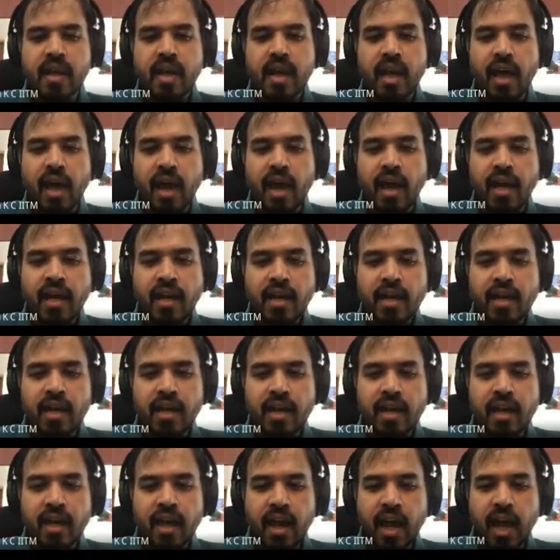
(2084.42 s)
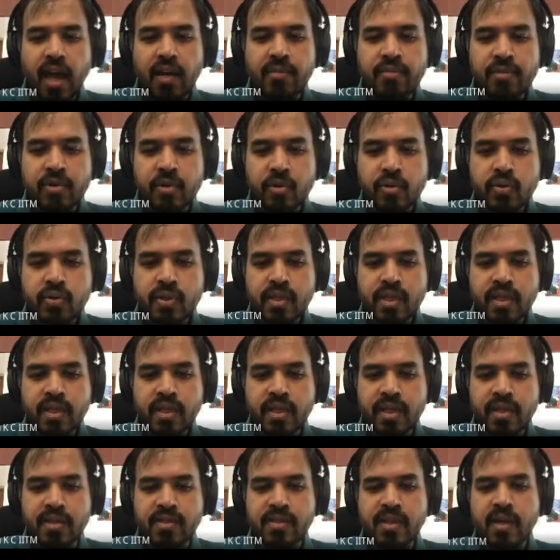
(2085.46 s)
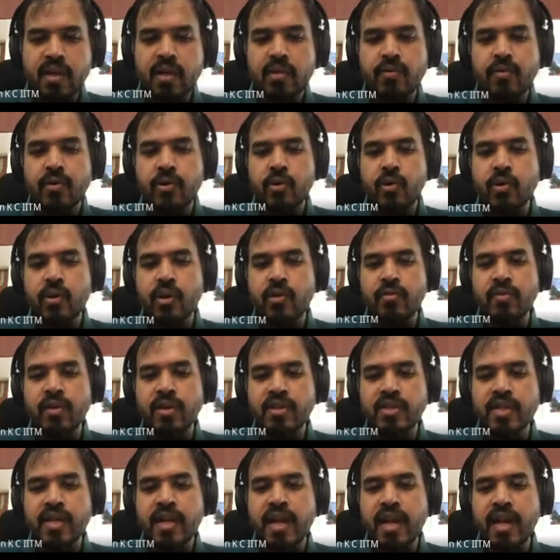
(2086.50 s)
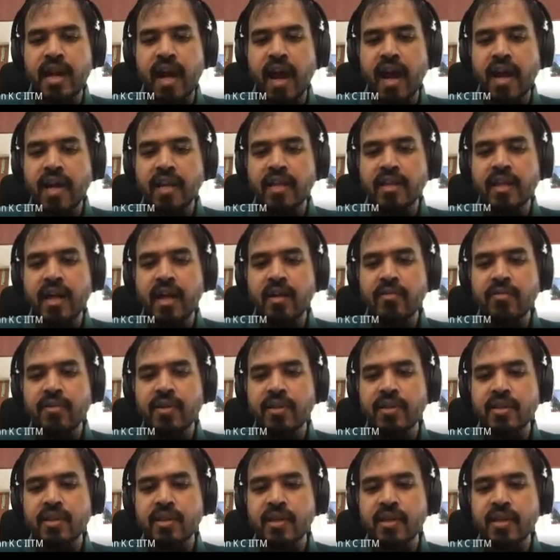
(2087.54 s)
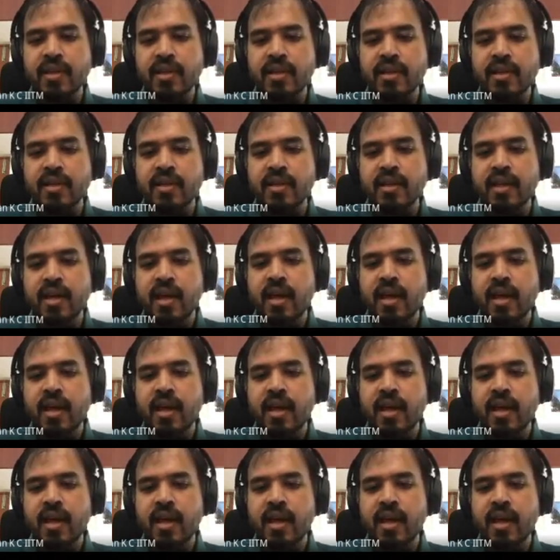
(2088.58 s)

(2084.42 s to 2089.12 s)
and I'm using the result of a total function and adding that with the